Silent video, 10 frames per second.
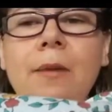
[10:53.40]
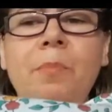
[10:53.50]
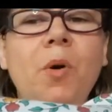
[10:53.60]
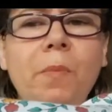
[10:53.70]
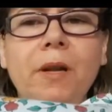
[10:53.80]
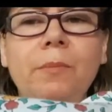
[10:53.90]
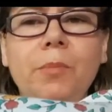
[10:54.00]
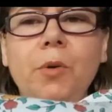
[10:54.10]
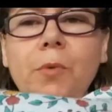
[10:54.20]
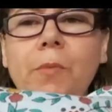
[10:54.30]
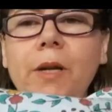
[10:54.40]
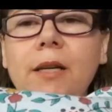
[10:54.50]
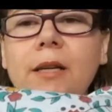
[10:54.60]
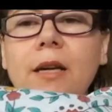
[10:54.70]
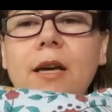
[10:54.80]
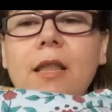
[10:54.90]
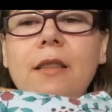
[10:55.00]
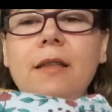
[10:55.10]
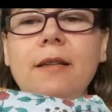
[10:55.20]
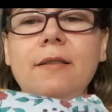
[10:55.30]
poplin probably,
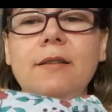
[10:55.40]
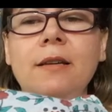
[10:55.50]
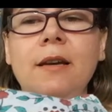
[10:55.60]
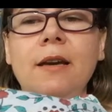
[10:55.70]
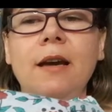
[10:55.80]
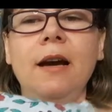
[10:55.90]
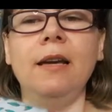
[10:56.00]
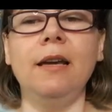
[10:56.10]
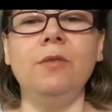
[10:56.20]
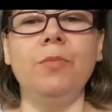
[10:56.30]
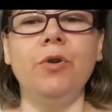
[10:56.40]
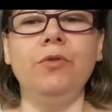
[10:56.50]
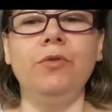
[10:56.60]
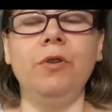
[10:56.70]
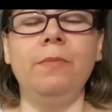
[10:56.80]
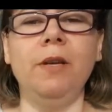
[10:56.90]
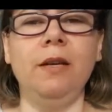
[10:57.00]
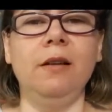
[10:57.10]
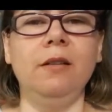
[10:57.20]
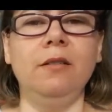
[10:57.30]
that I had bought from
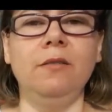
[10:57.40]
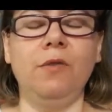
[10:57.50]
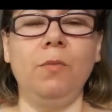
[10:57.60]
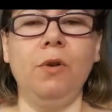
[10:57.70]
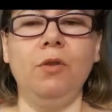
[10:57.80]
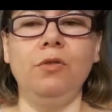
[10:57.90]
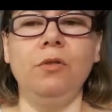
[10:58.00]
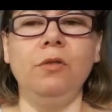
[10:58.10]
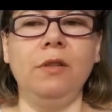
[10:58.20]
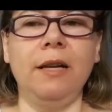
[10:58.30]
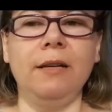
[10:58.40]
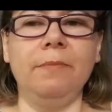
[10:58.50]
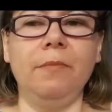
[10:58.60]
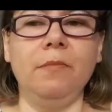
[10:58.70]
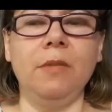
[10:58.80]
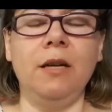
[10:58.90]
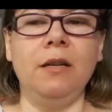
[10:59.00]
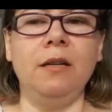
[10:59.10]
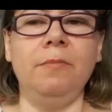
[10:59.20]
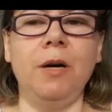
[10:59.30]
England, from London, like
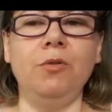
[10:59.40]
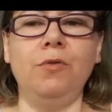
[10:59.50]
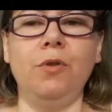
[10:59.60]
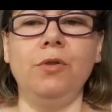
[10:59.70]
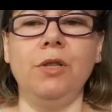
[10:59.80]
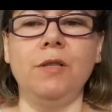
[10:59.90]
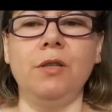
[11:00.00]
about 4 years